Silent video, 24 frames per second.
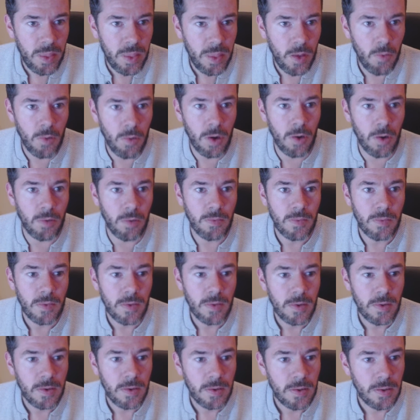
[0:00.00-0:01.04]
Well,
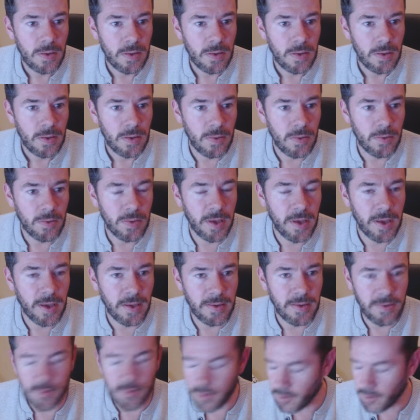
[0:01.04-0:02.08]
okay,
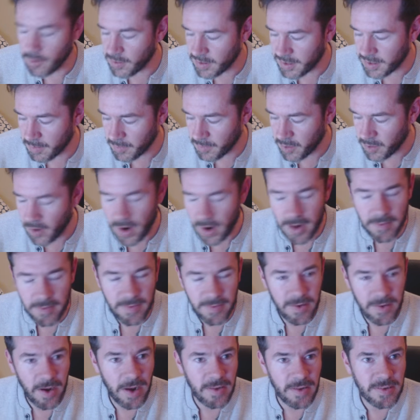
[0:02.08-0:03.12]
so there was some kind of
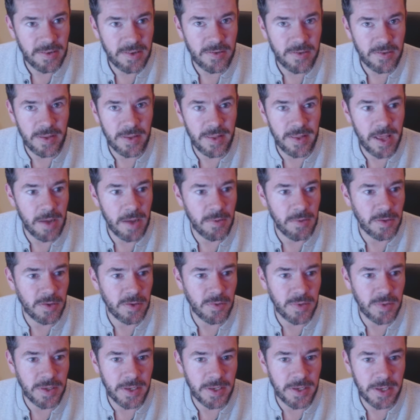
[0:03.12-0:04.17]
title screen there which
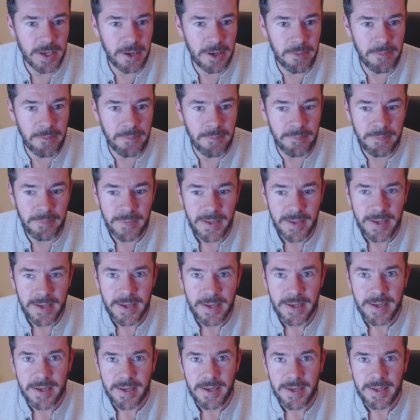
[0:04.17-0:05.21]
we
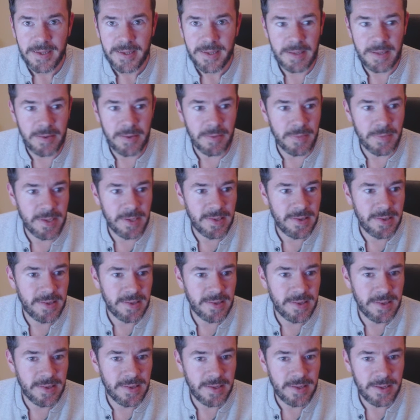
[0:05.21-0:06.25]
seemed to
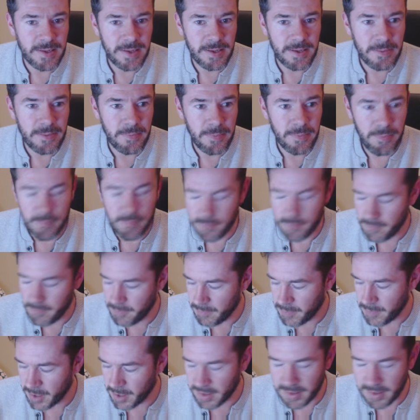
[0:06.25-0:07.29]
miss
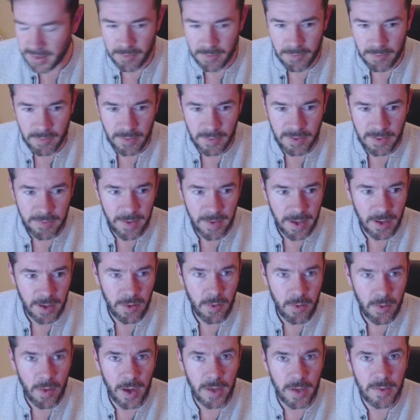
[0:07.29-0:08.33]
because it was running
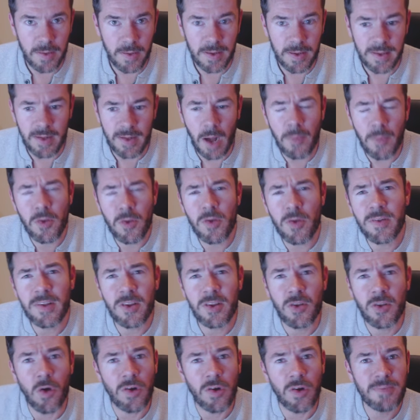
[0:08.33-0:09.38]
quite quickly. I'm using
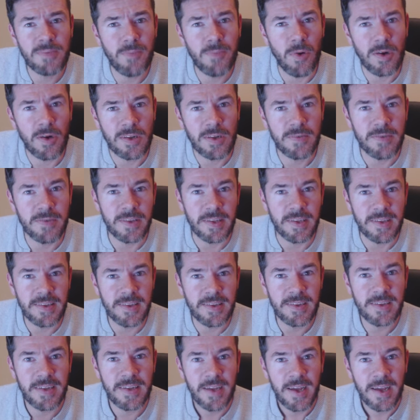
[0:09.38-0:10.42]
DOSBox for this.